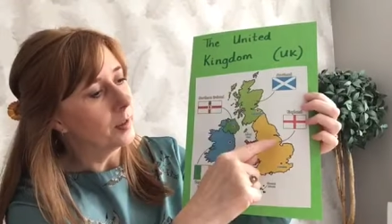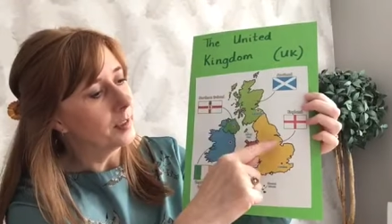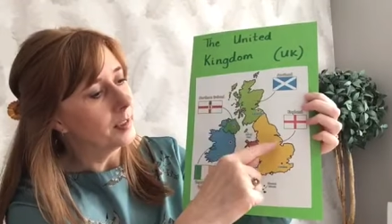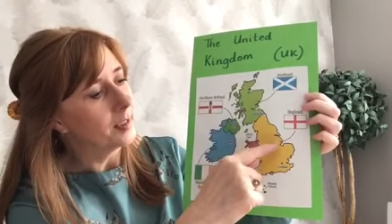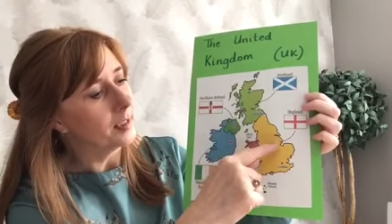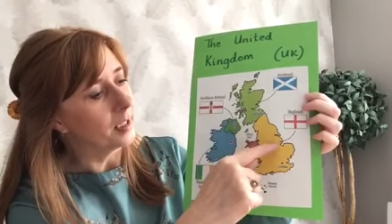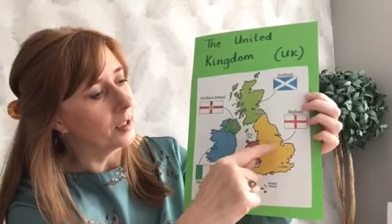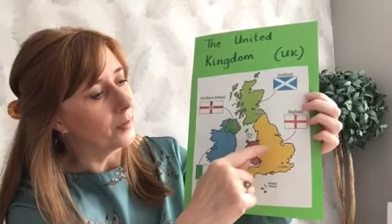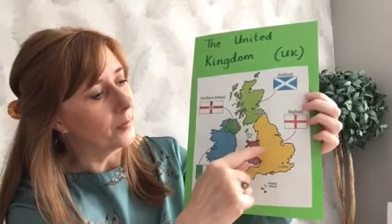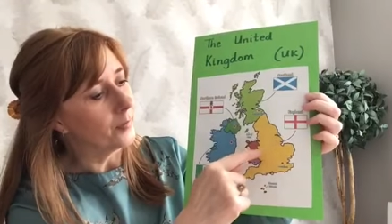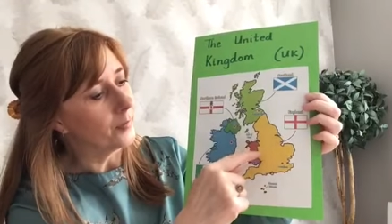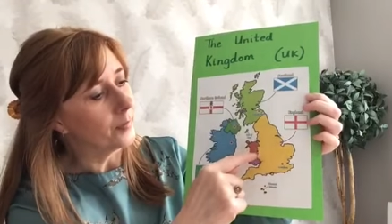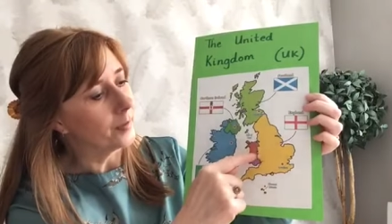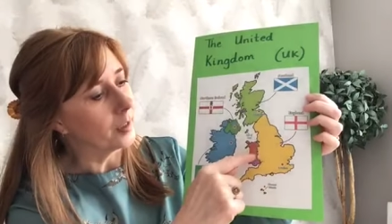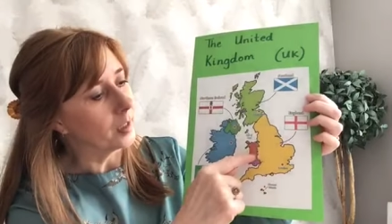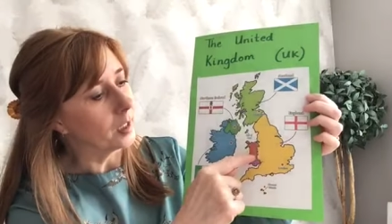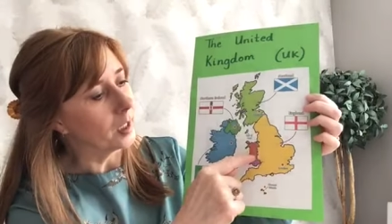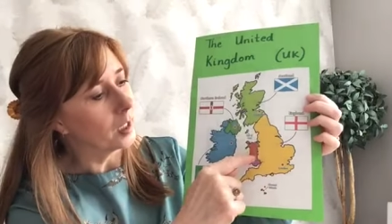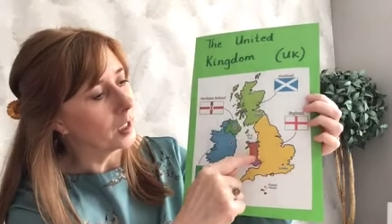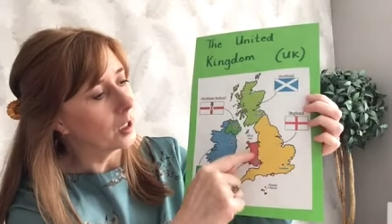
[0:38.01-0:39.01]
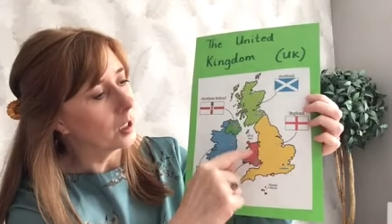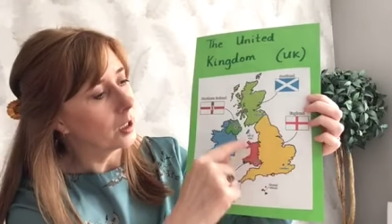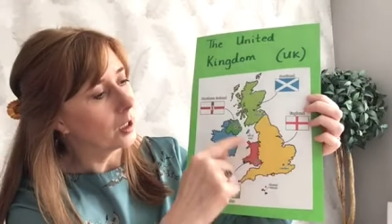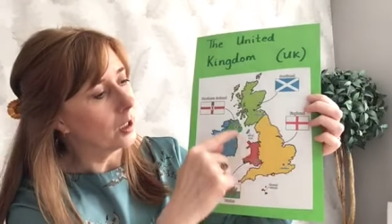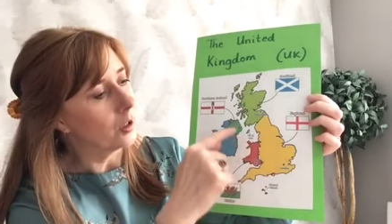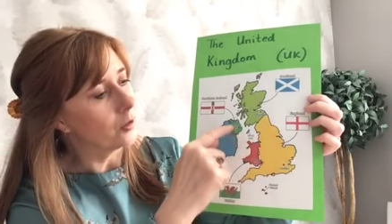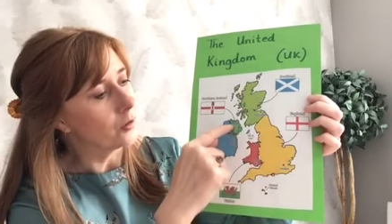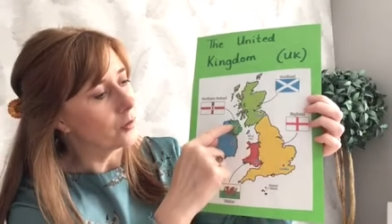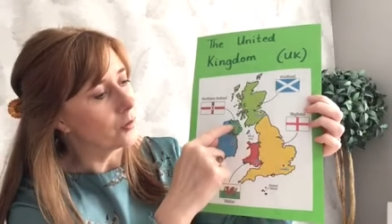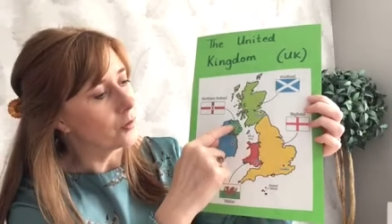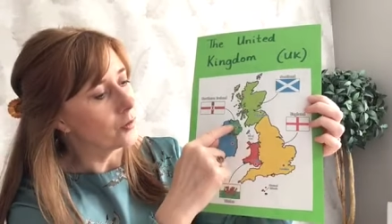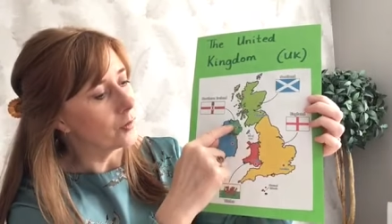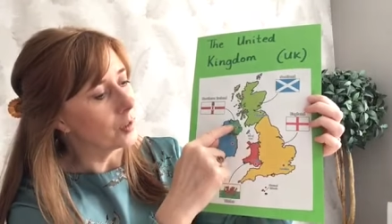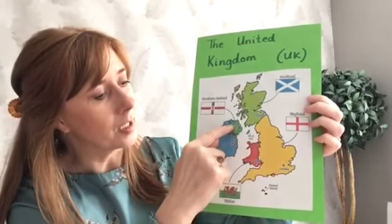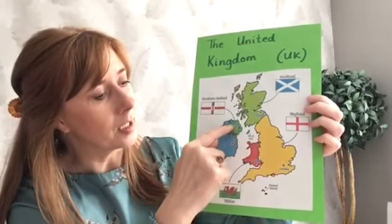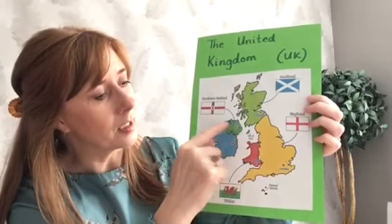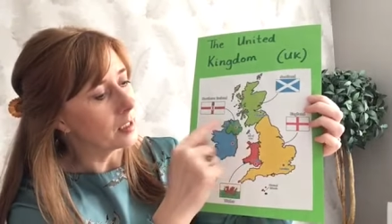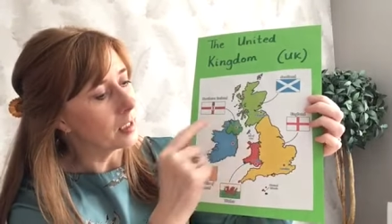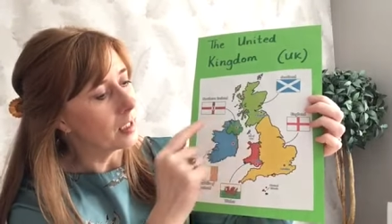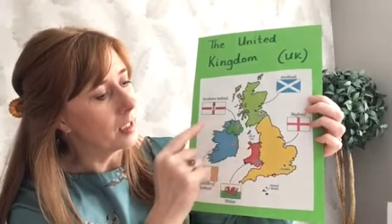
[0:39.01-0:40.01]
different countries.